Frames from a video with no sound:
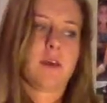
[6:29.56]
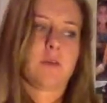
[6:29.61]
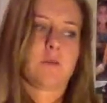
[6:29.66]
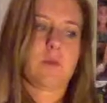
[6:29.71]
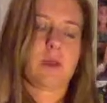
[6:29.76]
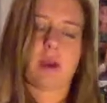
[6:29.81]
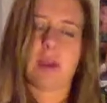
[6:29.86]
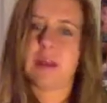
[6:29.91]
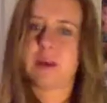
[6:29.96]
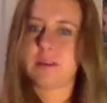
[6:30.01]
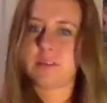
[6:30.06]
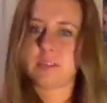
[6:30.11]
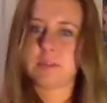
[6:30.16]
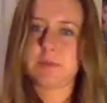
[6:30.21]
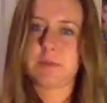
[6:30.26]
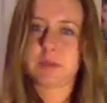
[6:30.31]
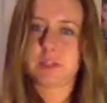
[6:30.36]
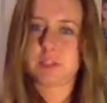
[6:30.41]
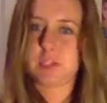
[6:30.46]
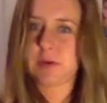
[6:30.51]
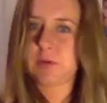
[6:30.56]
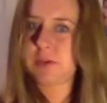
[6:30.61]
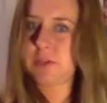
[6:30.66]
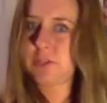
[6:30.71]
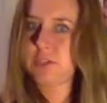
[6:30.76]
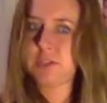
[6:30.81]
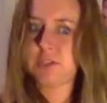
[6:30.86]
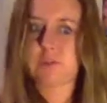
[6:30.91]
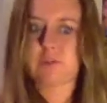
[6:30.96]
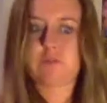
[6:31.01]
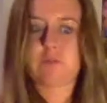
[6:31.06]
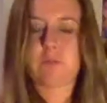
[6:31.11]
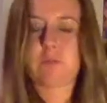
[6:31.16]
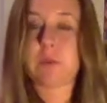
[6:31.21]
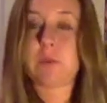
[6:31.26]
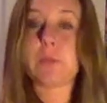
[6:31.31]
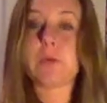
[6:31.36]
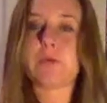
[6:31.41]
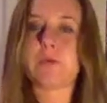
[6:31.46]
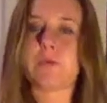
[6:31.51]
We got asked a bunch of questions from
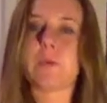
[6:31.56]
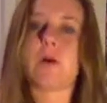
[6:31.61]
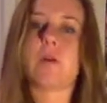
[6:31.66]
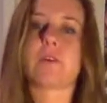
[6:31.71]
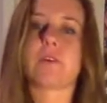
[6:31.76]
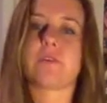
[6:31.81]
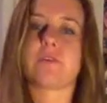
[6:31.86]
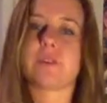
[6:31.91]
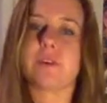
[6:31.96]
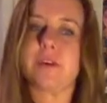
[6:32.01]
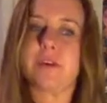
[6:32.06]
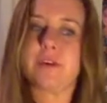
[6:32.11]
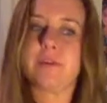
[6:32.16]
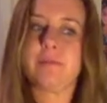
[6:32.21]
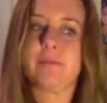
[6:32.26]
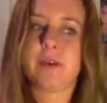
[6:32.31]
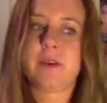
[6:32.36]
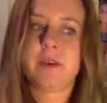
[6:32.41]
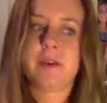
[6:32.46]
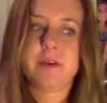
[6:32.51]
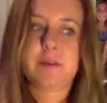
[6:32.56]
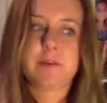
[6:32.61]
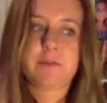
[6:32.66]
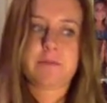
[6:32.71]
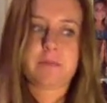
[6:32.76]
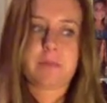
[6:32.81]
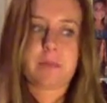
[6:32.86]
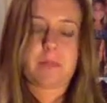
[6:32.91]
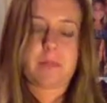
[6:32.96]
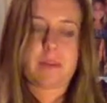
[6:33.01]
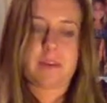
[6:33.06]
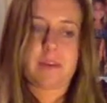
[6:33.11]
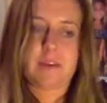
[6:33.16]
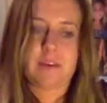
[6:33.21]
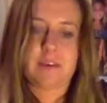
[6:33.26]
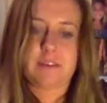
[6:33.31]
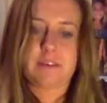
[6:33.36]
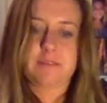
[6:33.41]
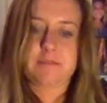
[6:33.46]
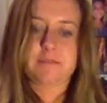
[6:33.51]
people from all over.
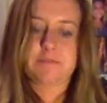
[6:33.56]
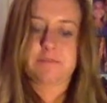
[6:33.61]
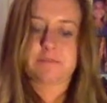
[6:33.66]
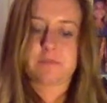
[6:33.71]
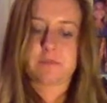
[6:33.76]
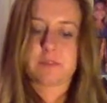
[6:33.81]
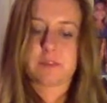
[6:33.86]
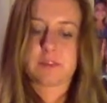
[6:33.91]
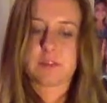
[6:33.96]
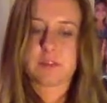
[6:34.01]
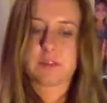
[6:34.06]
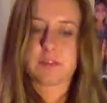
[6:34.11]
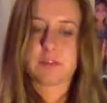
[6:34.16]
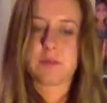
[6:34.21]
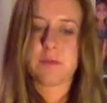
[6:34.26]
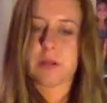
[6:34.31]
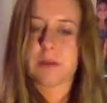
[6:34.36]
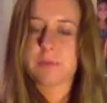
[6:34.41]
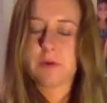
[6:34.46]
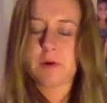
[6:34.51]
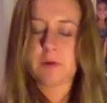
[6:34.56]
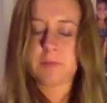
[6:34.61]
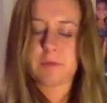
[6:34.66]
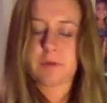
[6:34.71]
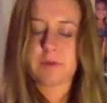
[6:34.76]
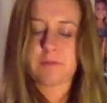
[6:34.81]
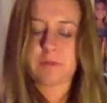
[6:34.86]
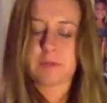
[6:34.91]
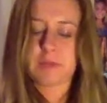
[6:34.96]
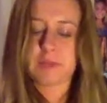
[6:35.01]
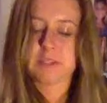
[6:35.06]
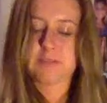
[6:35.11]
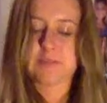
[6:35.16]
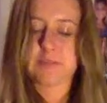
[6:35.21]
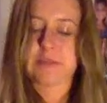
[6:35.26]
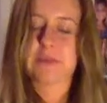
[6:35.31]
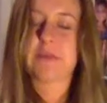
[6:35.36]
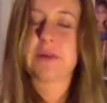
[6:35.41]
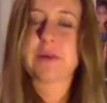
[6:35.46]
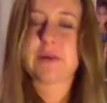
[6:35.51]
And so what I'm hoping from this
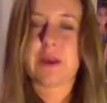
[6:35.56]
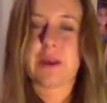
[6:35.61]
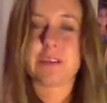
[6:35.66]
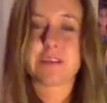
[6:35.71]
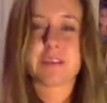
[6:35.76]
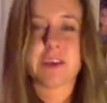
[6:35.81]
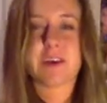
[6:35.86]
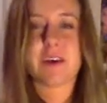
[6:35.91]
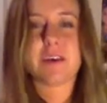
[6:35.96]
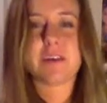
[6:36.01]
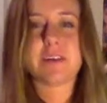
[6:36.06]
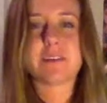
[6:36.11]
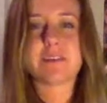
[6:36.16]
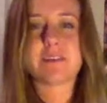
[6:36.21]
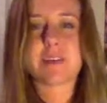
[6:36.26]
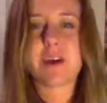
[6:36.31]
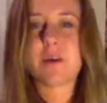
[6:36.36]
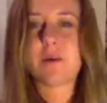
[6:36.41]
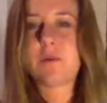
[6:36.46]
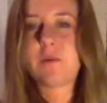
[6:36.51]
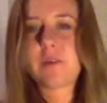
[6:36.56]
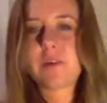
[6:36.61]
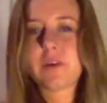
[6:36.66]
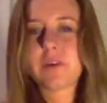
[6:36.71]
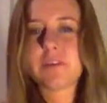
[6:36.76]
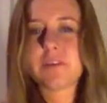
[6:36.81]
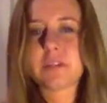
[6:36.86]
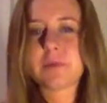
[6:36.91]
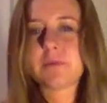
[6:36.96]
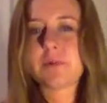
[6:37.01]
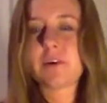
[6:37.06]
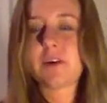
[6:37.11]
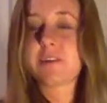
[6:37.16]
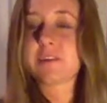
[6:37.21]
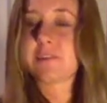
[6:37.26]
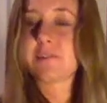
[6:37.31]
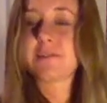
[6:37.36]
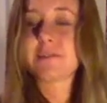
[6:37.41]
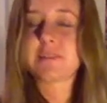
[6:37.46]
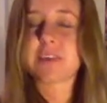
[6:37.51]
video that you guys get is not only a deeper
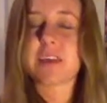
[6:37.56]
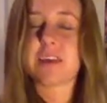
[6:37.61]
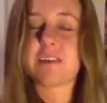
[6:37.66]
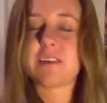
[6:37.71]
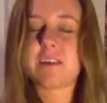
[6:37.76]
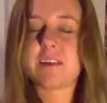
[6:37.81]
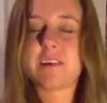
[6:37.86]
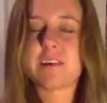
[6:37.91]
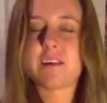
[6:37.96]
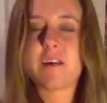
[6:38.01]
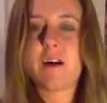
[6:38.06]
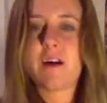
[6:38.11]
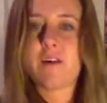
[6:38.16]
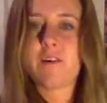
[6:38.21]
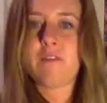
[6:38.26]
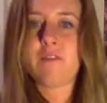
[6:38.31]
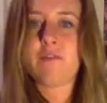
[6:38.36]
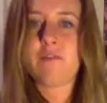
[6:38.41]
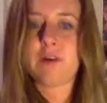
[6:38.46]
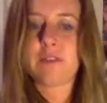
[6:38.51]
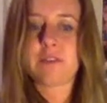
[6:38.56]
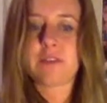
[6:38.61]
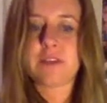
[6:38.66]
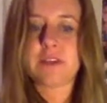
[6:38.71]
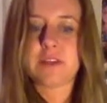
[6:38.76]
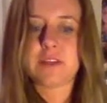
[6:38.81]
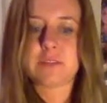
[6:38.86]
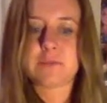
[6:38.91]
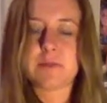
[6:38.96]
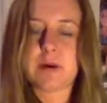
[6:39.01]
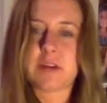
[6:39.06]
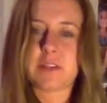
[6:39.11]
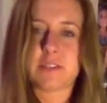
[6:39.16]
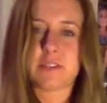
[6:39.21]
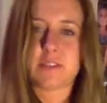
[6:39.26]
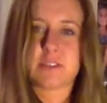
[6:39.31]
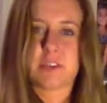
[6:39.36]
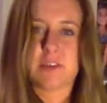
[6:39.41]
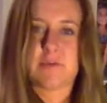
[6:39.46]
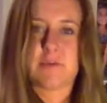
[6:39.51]
understanding of what this
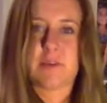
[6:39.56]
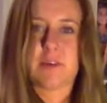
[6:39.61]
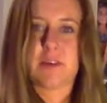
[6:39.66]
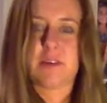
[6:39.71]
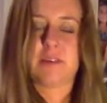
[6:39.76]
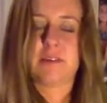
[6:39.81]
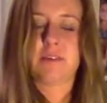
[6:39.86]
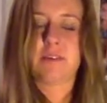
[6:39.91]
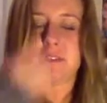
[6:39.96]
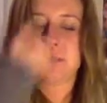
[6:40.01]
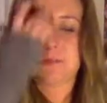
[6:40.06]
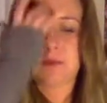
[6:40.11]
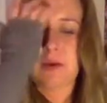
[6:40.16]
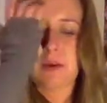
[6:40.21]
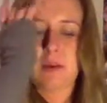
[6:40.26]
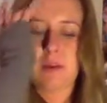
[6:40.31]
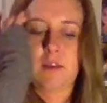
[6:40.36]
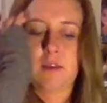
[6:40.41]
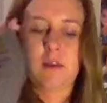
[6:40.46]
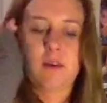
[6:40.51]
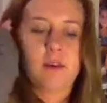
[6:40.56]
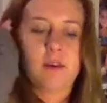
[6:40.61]
Baci ceremony is, but